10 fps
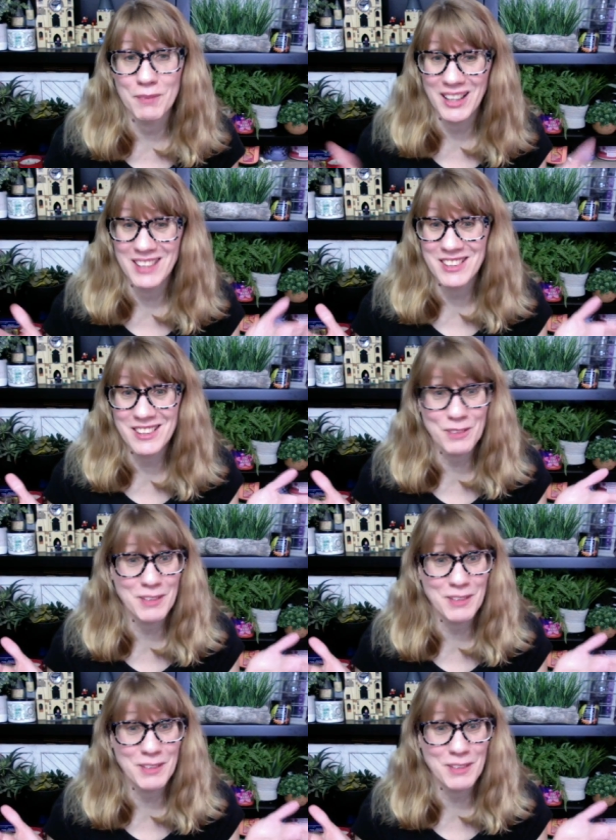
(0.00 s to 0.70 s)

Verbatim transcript: glass jars.